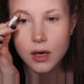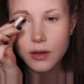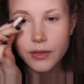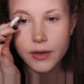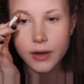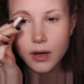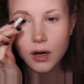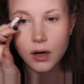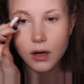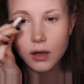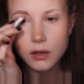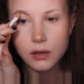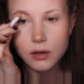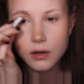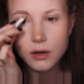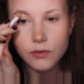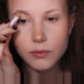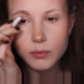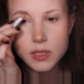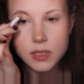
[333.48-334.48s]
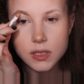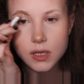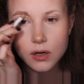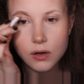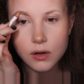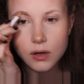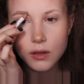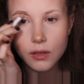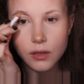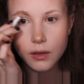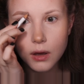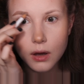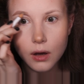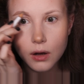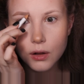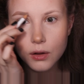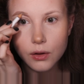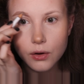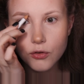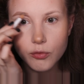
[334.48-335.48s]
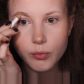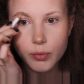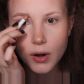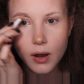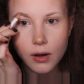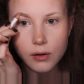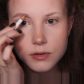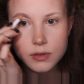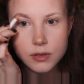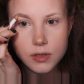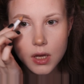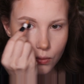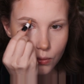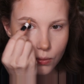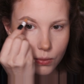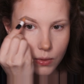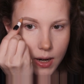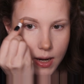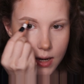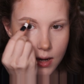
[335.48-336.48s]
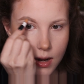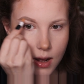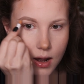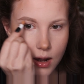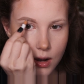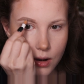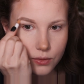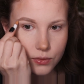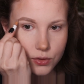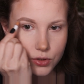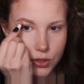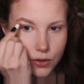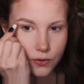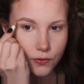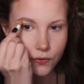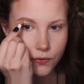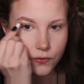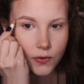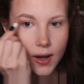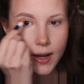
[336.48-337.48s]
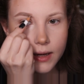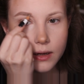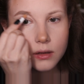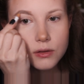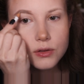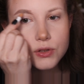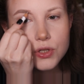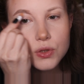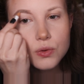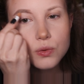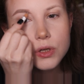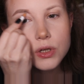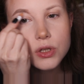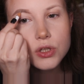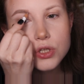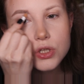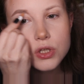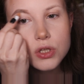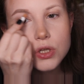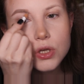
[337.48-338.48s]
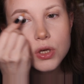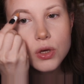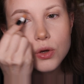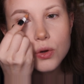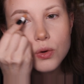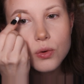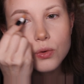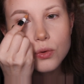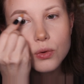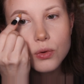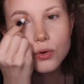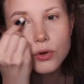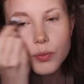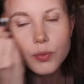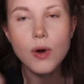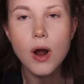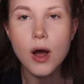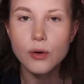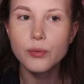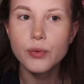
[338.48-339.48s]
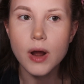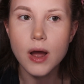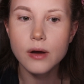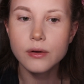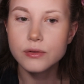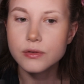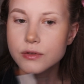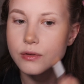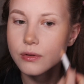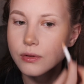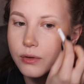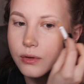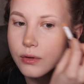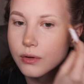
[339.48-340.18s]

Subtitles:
the color of mascara and the color of brows. Right now, she finally switched to brown brows.